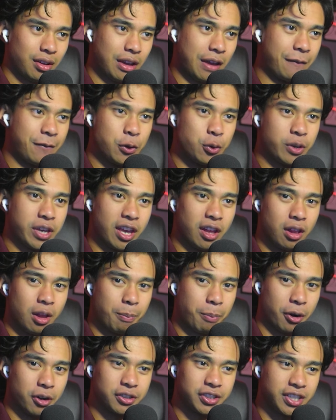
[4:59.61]
If you kill a
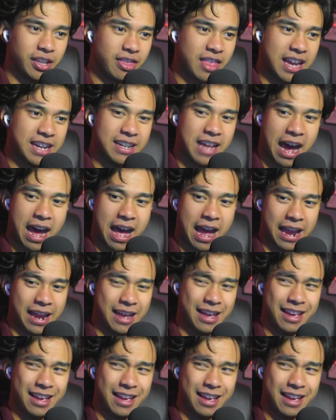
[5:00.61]
person, they die.